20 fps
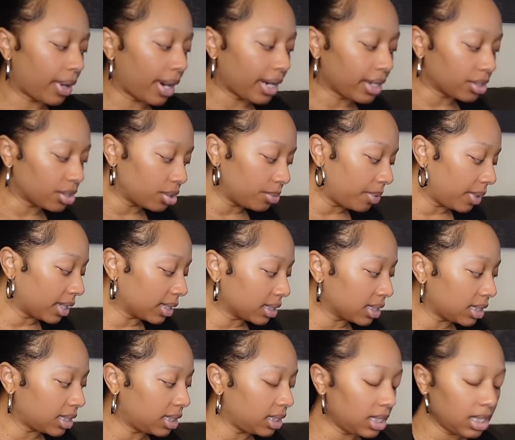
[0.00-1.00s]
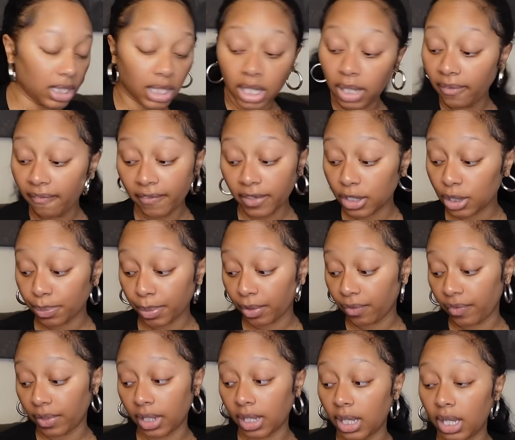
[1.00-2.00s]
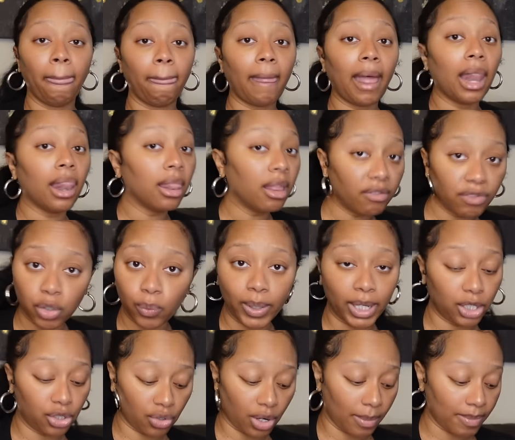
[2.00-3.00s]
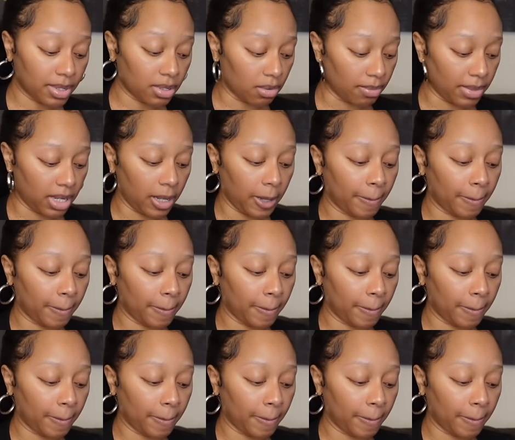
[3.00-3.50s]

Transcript: prior to pregnancy. Fits perfect. I love the way it drops on me.